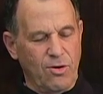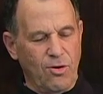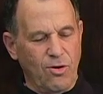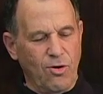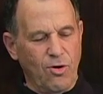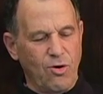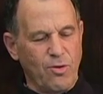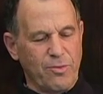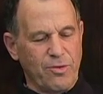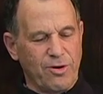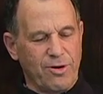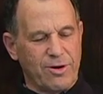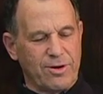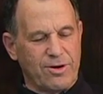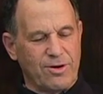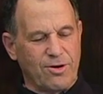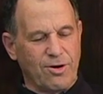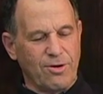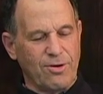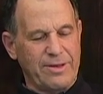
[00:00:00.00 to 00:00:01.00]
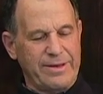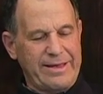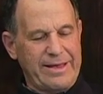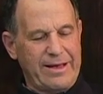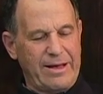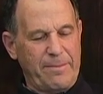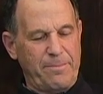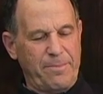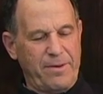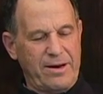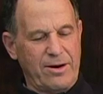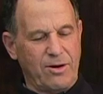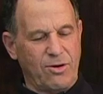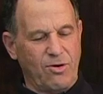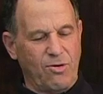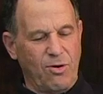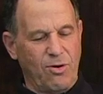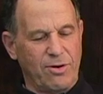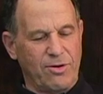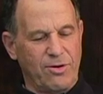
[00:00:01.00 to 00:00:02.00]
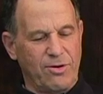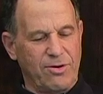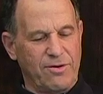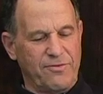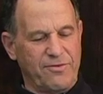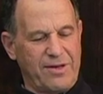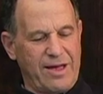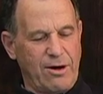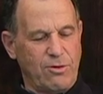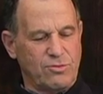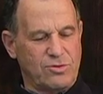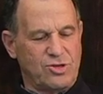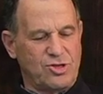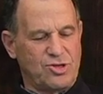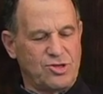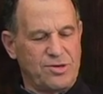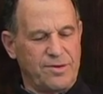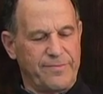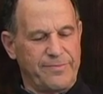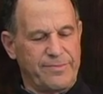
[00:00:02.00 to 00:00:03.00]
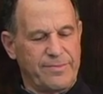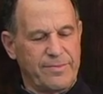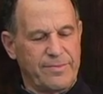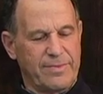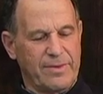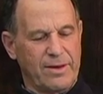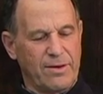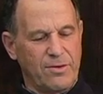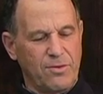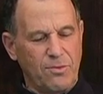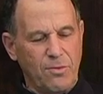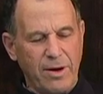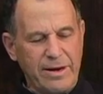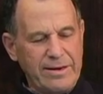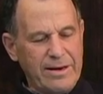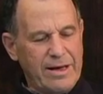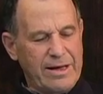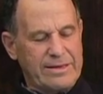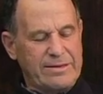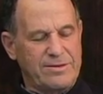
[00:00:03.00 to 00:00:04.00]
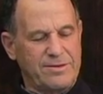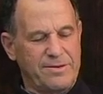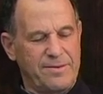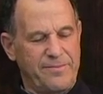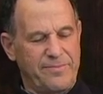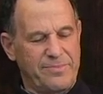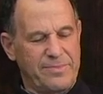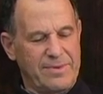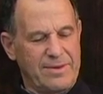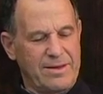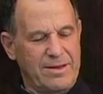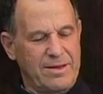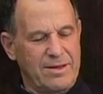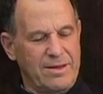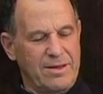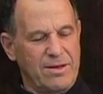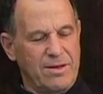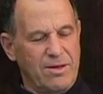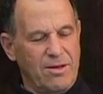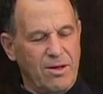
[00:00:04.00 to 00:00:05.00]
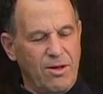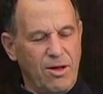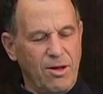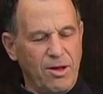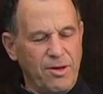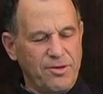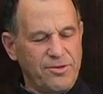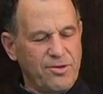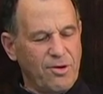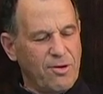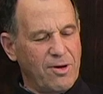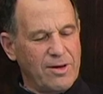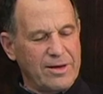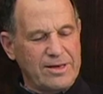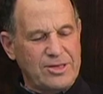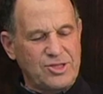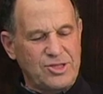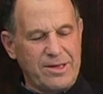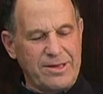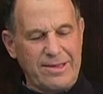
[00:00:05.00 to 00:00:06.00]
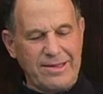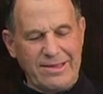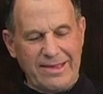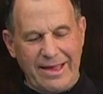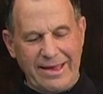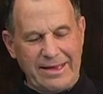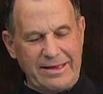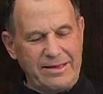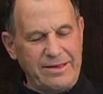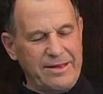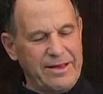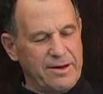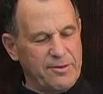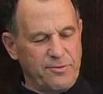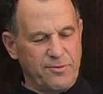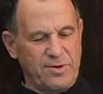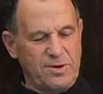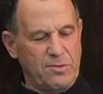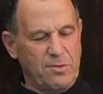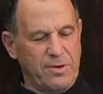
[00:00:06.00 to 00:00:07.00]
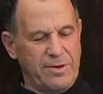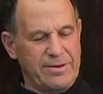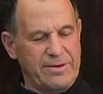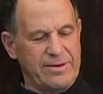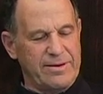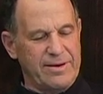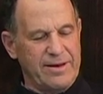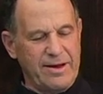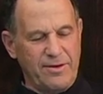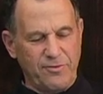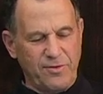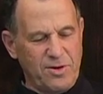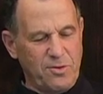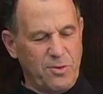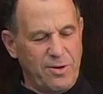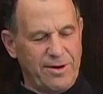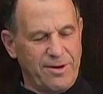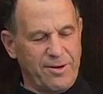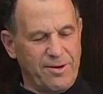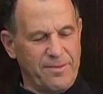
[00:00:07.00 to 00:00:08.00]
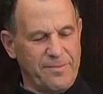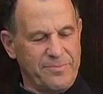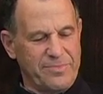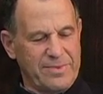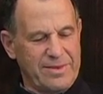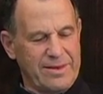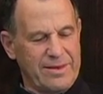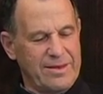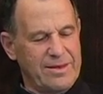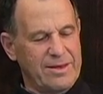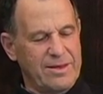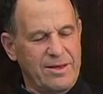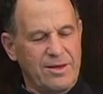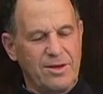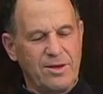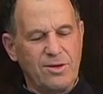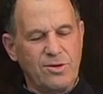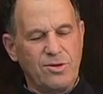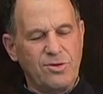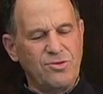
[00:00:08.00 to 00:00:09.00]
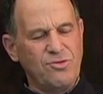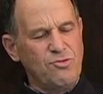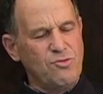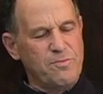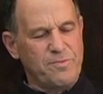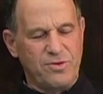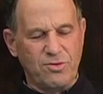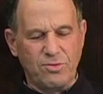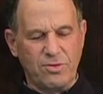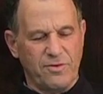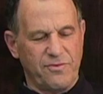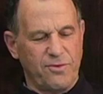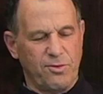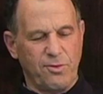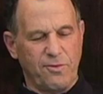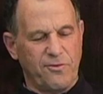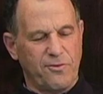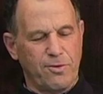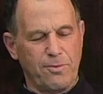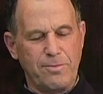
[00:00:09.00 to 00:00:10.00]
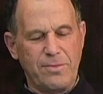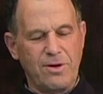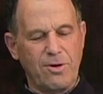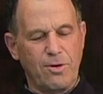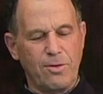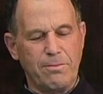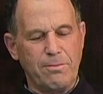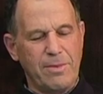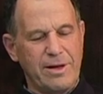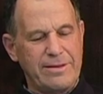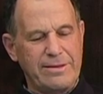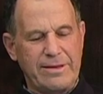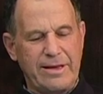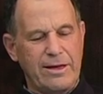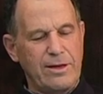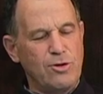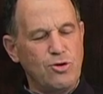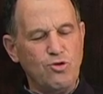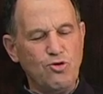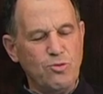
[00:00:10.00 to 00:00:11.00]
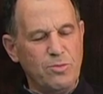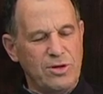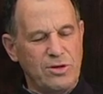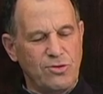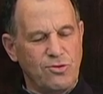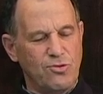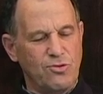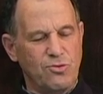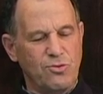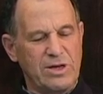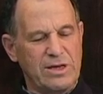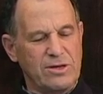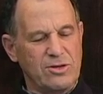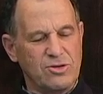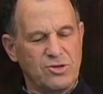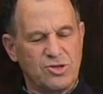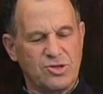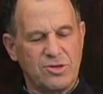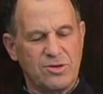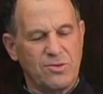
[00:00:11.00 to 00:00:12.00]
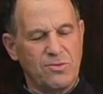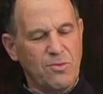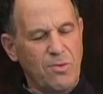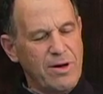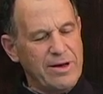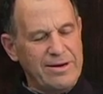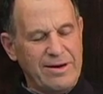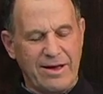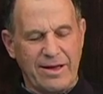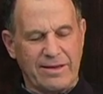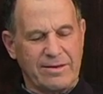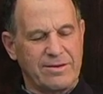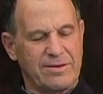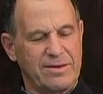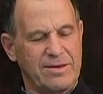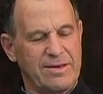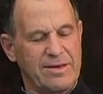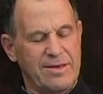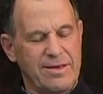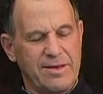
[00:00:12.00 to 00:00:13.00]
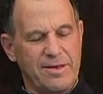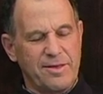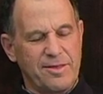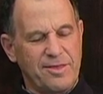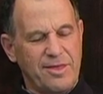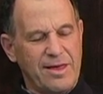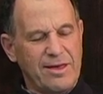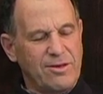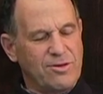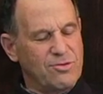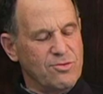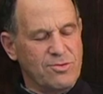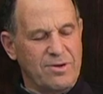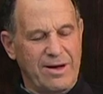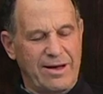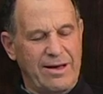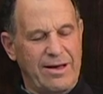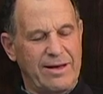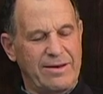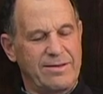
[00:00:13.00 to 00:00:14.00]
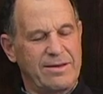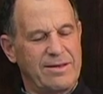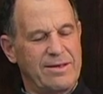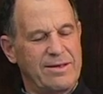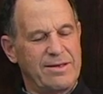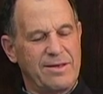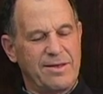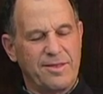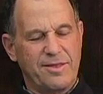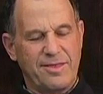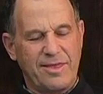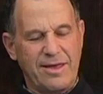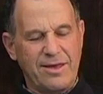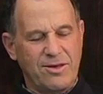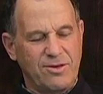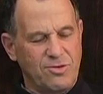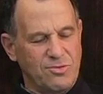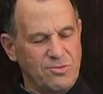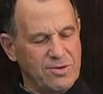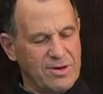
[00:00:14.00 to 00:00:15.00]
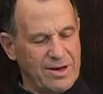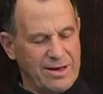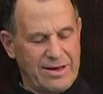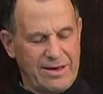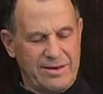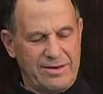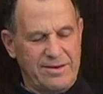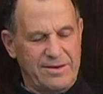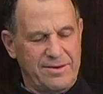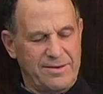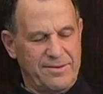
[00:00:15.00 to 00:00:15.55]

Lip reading: Homer curling up on a corner of couch. Why not? All dogs enlighten everyone, everywhere. Too beautiful for mere mundane human doings. Why not? Thank you, God. Thank you, God.